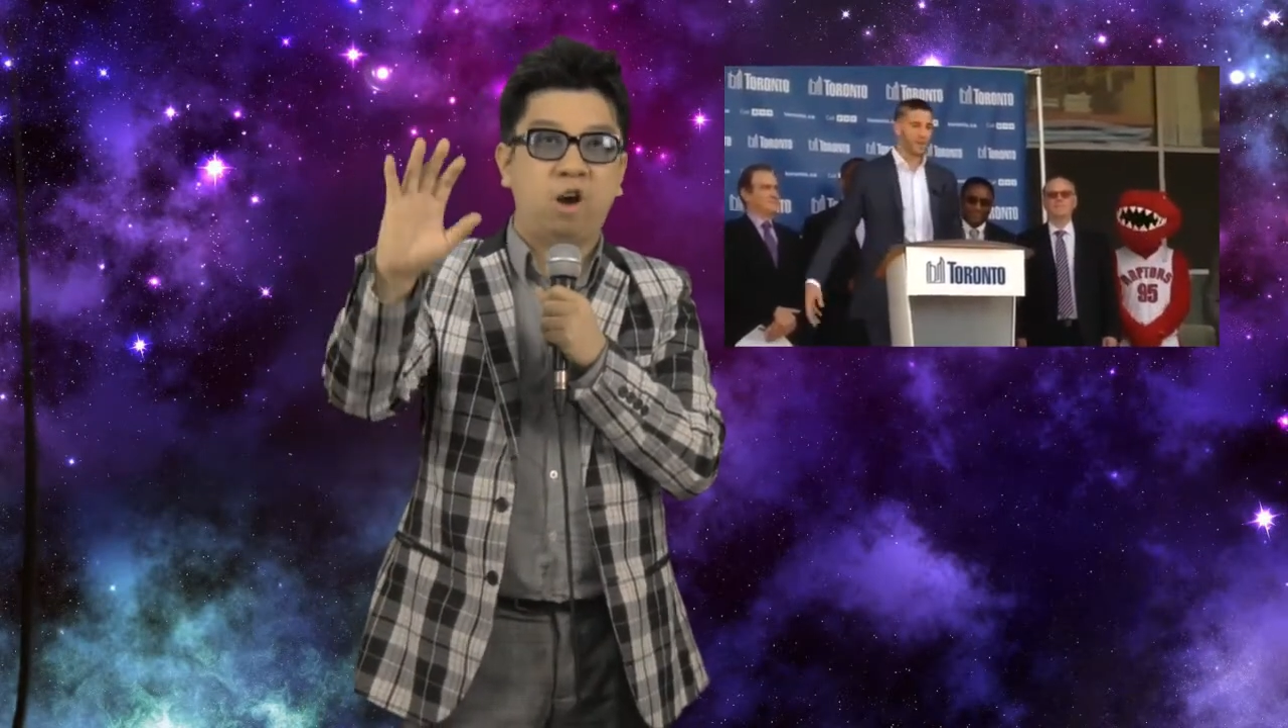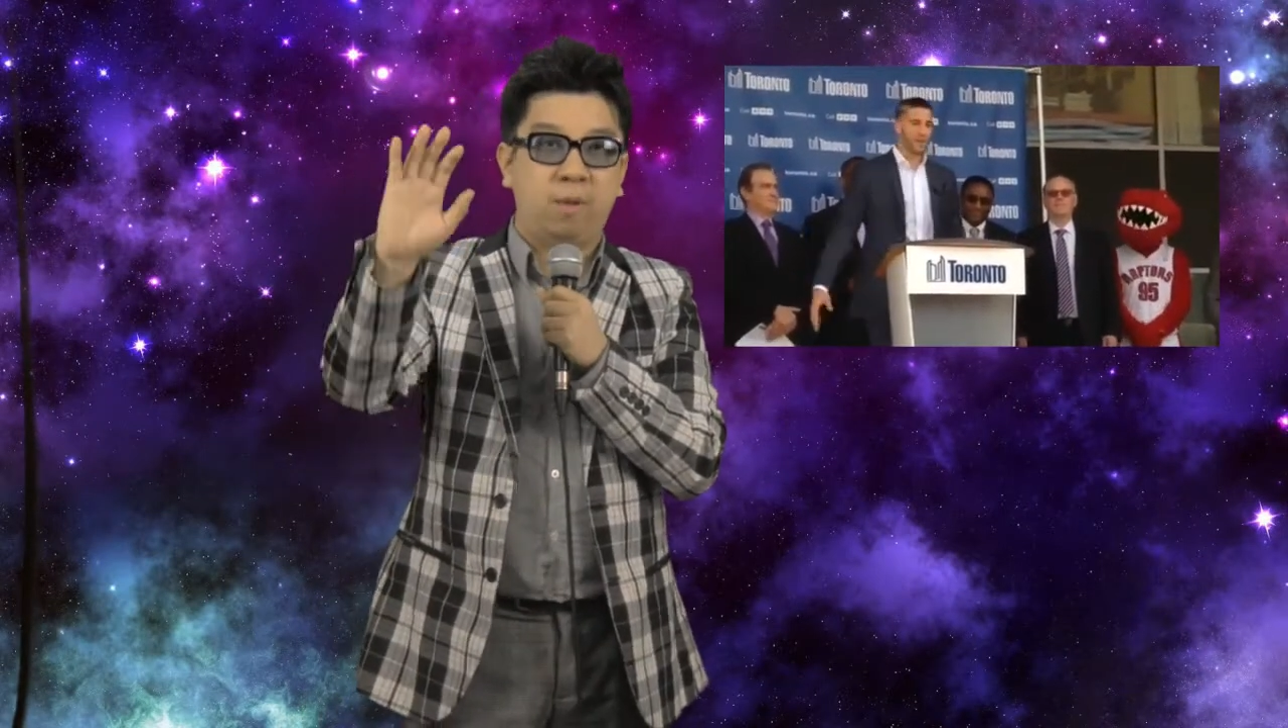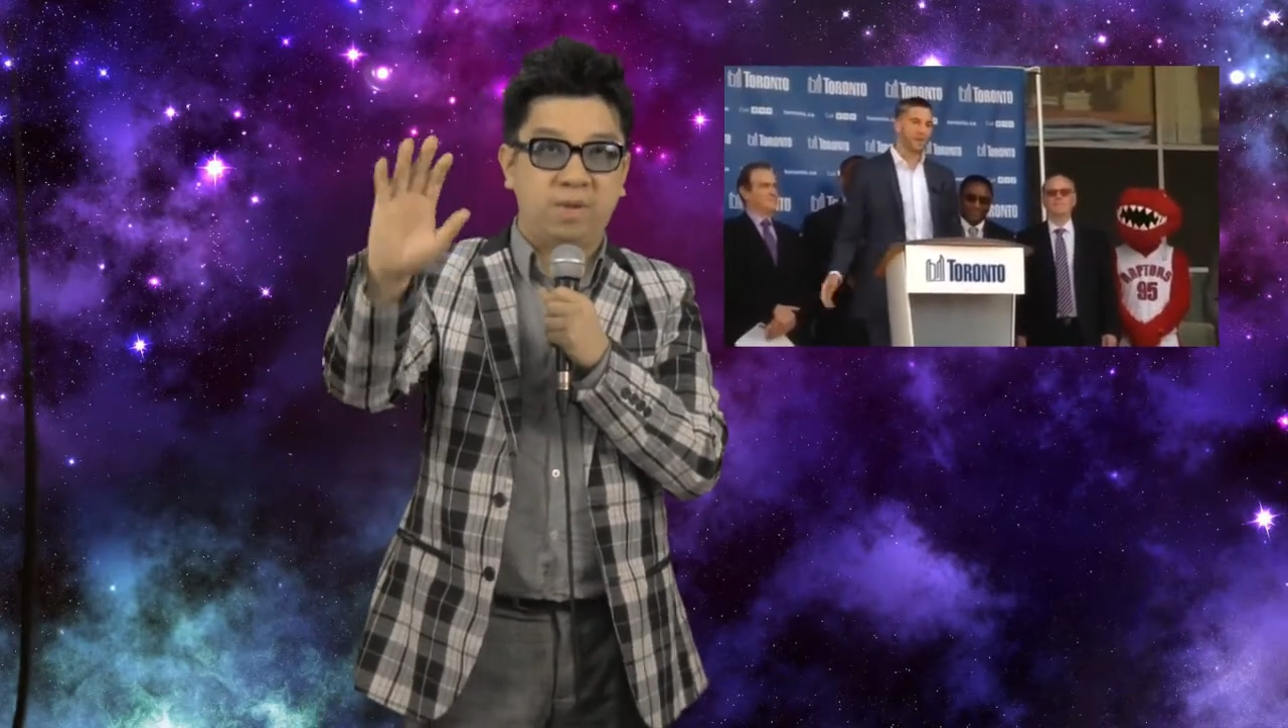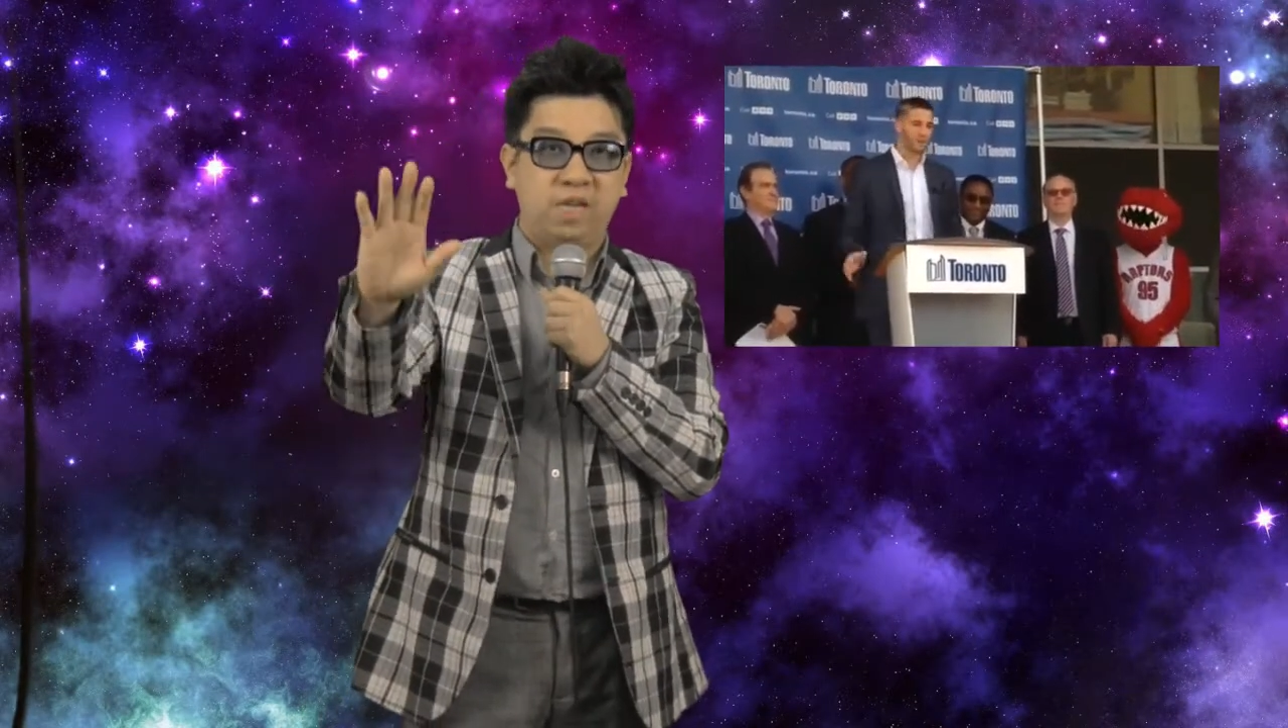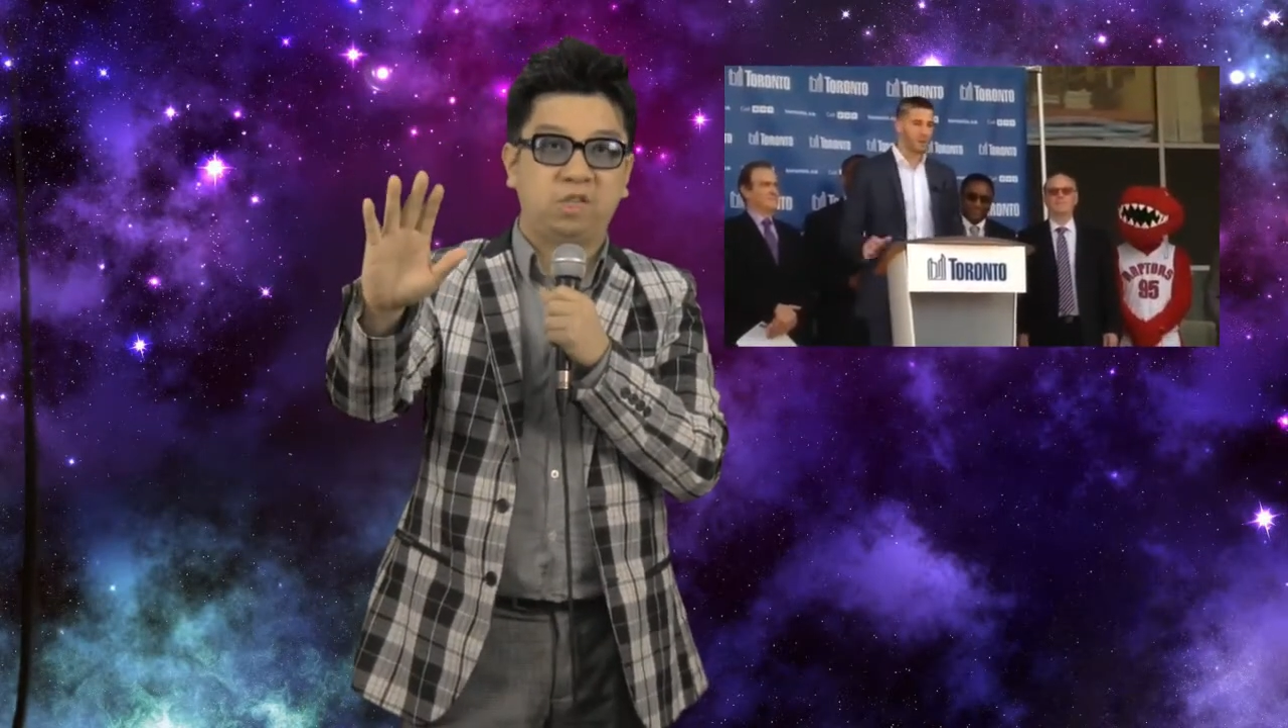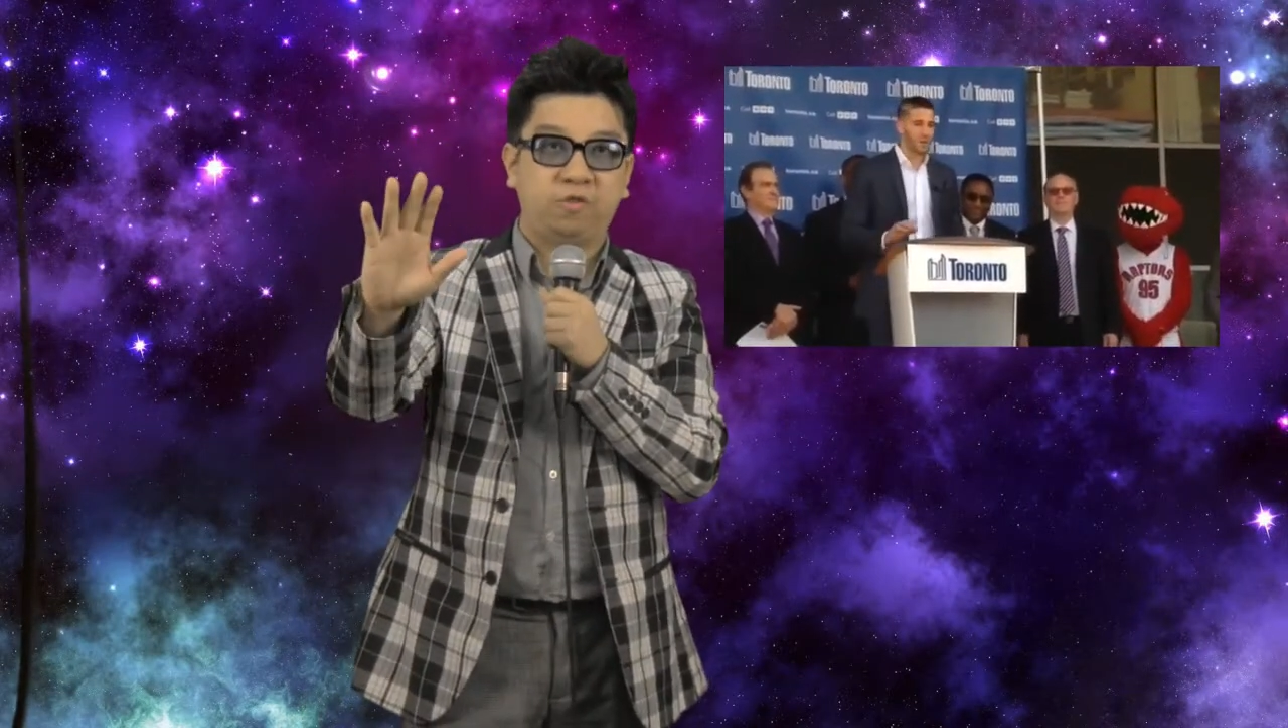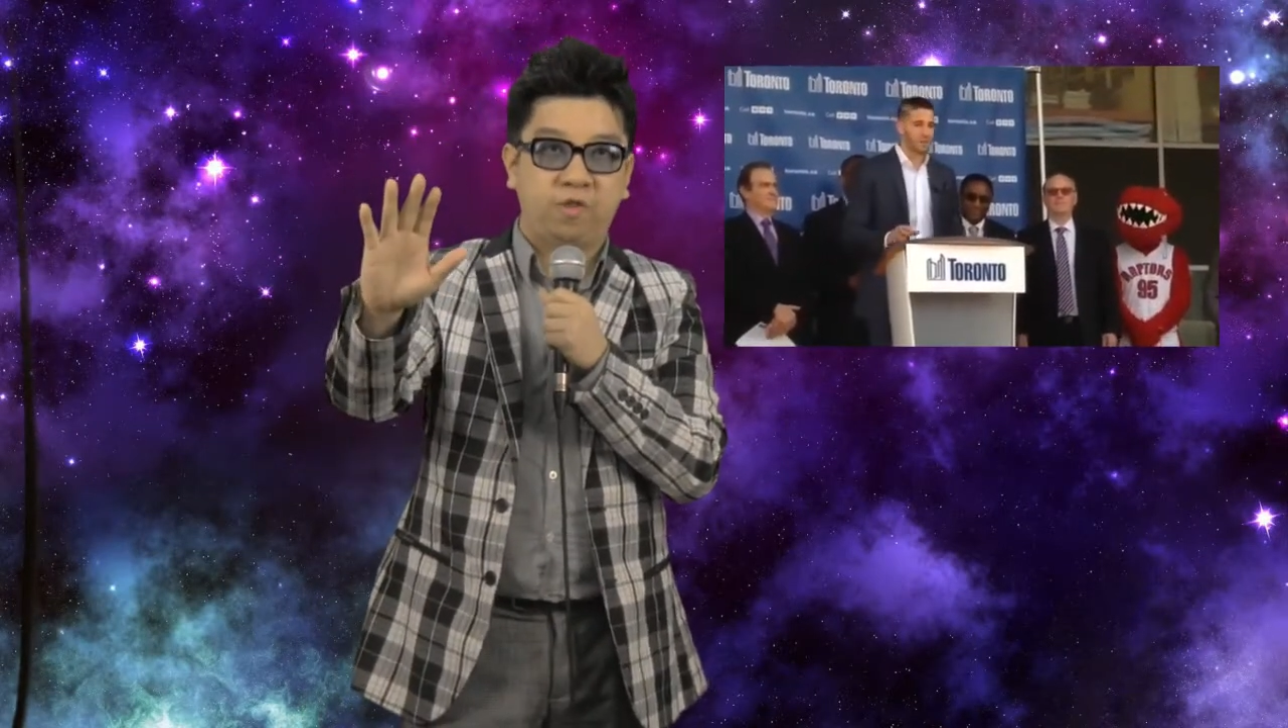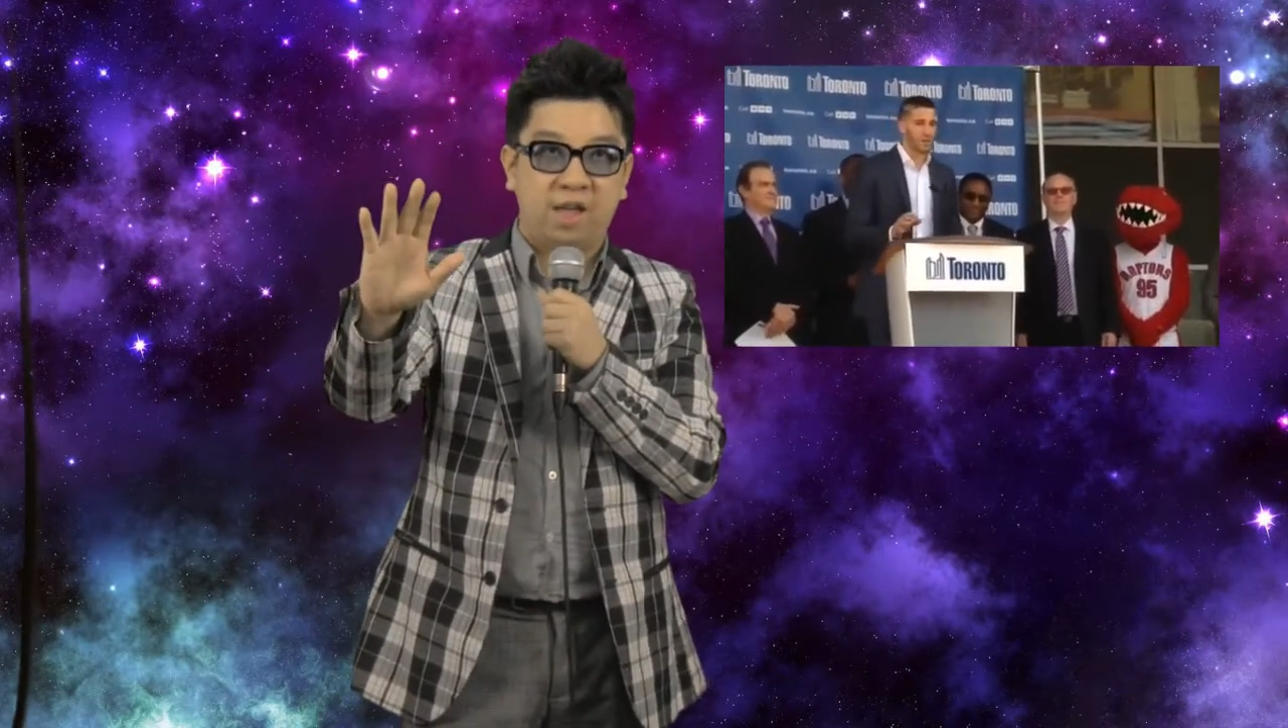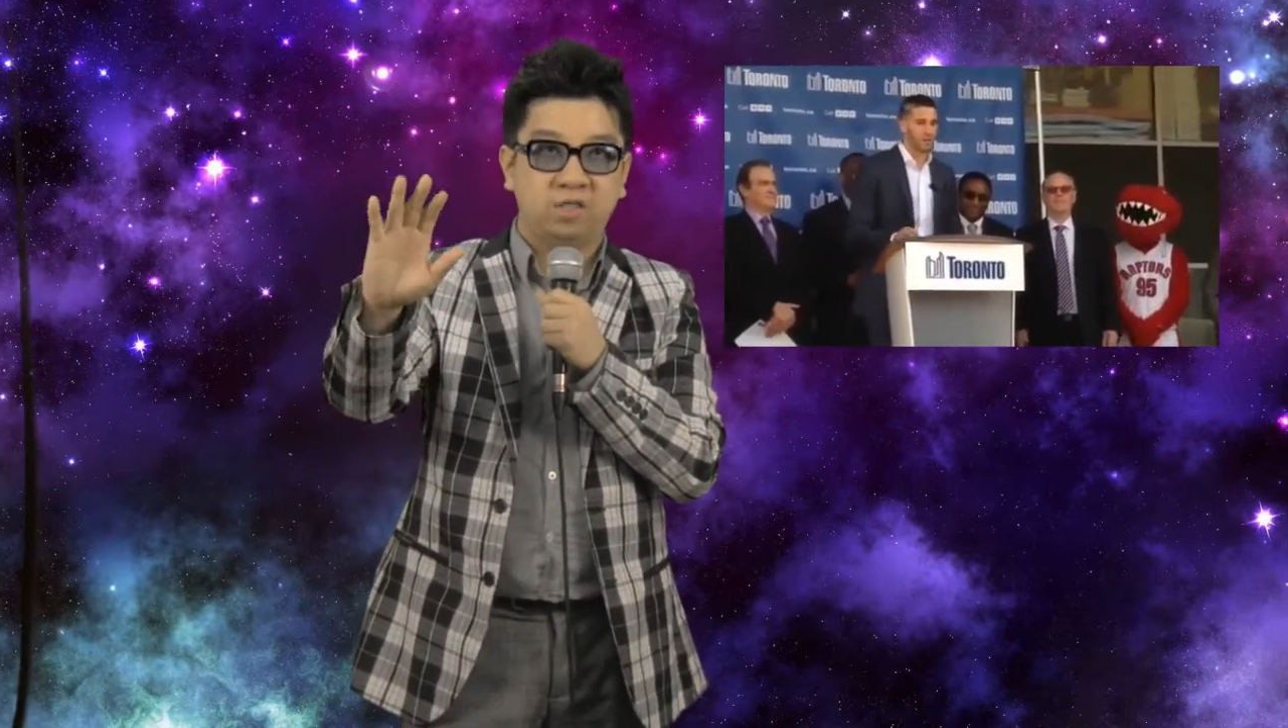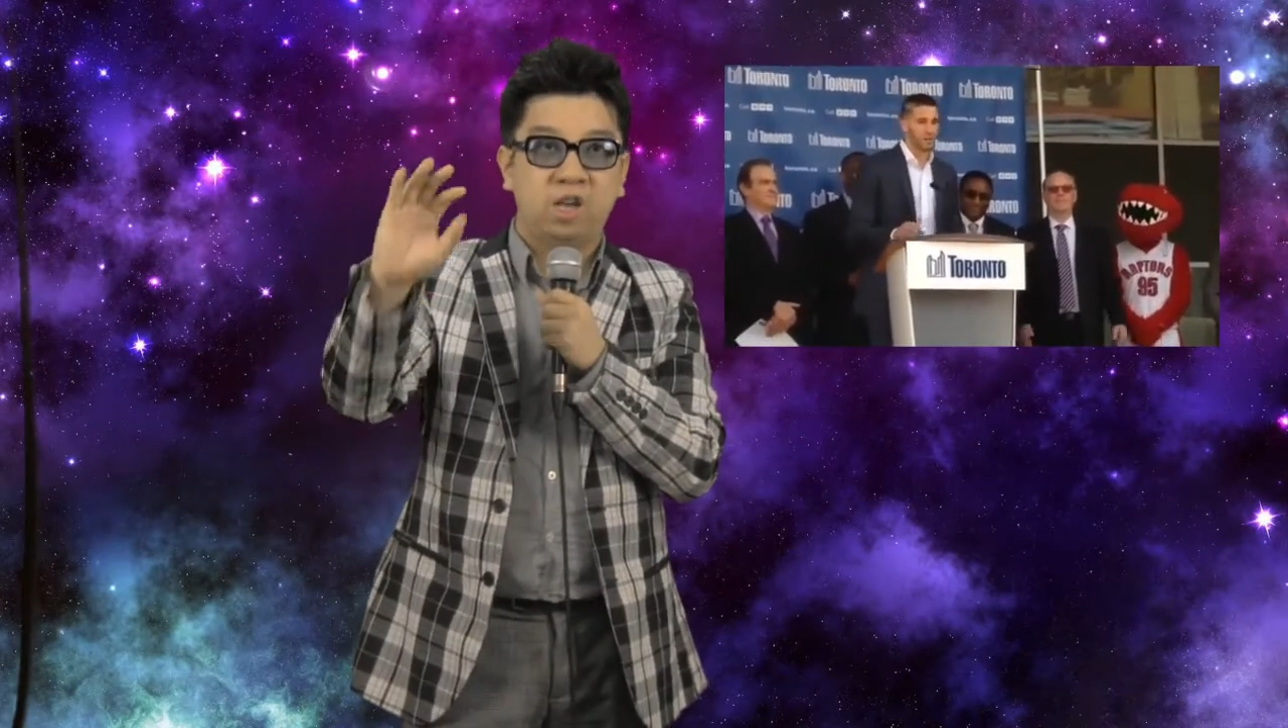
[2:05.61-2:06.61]
amazing
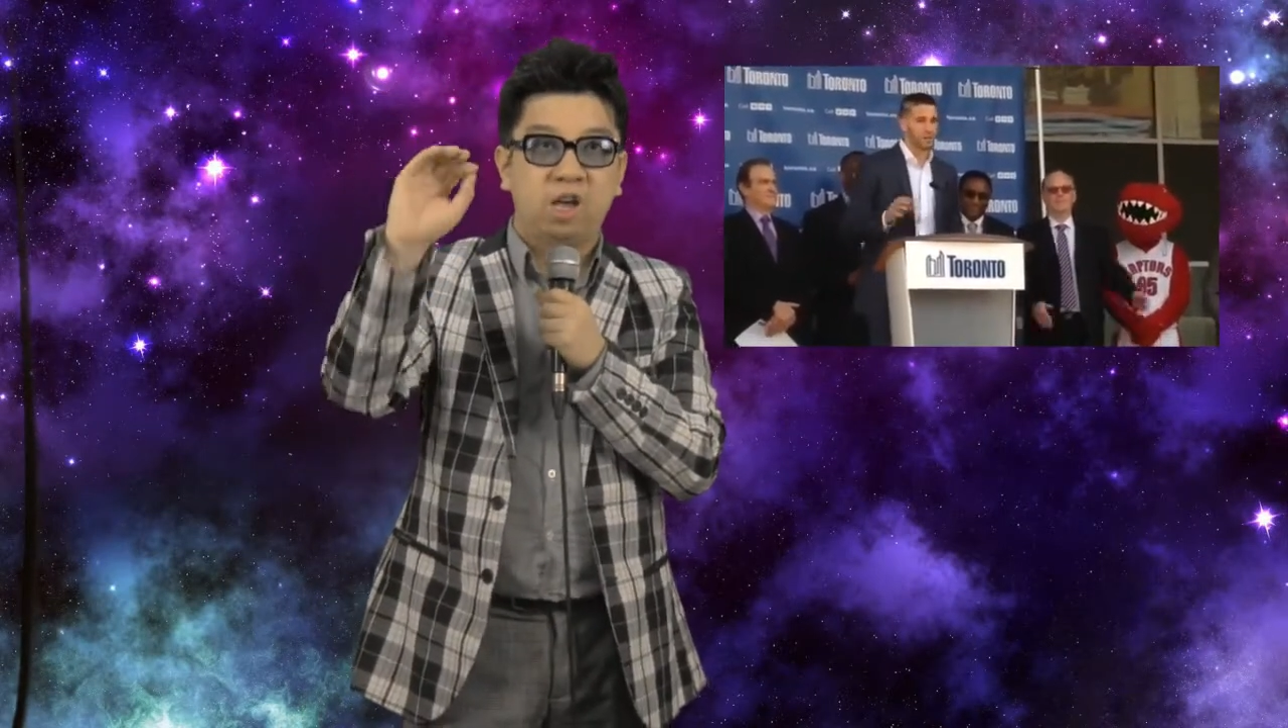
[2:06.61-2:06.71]
fans